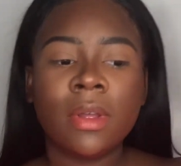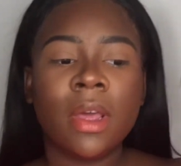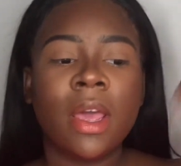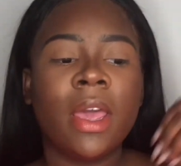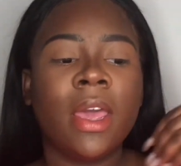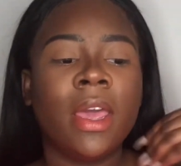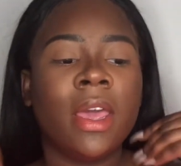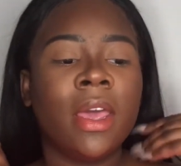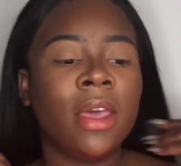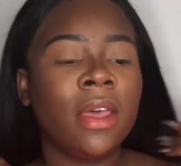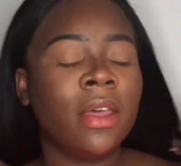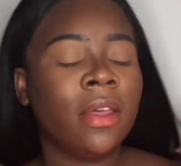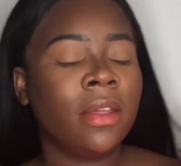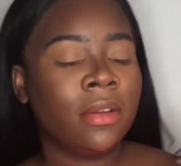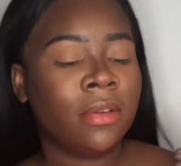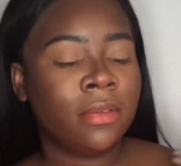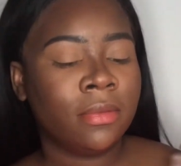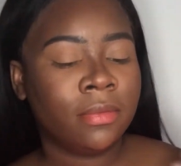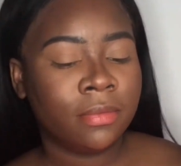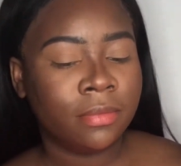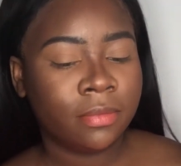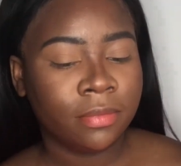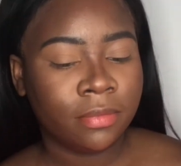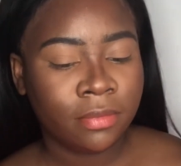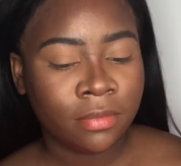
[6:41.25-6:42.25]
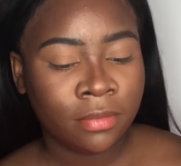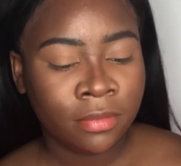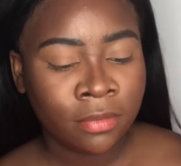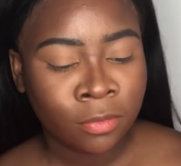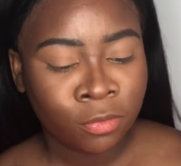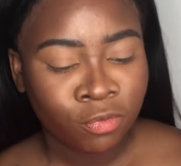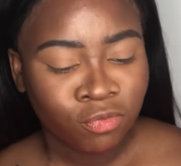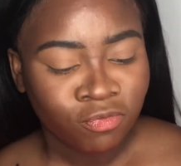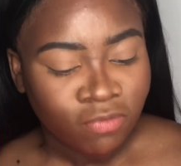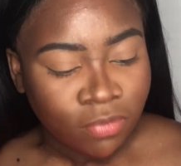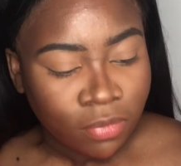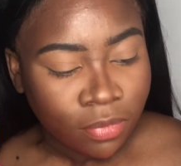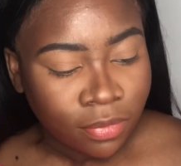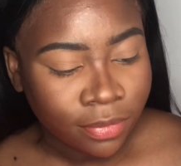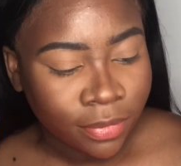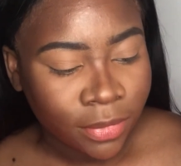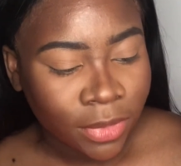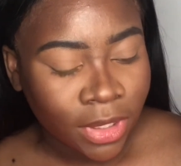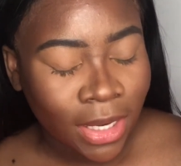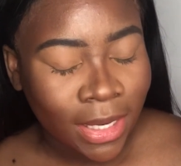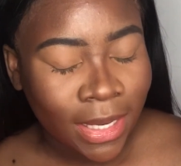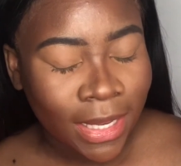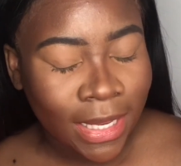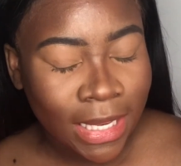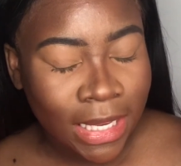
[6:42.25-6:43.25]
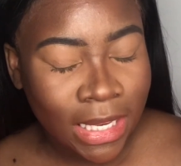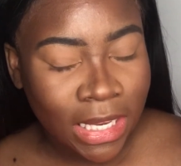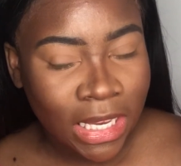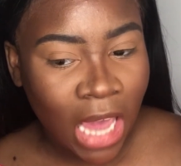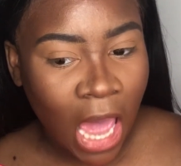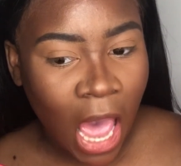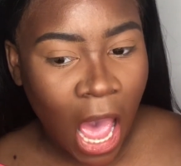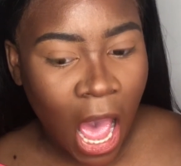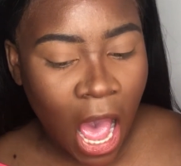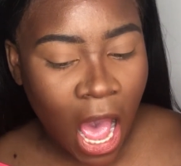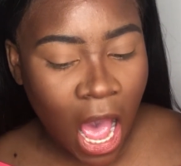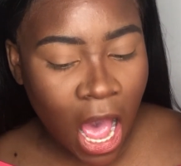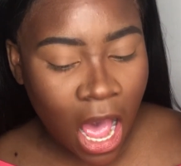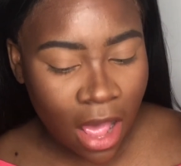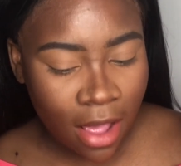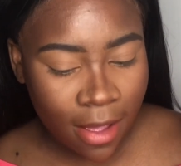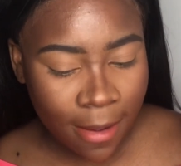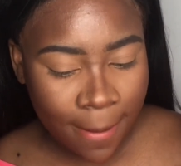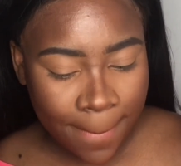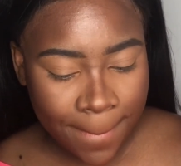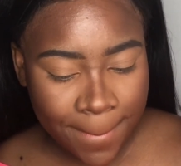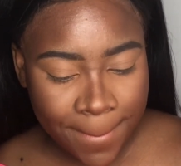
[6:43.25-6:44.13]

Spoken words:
And yeah.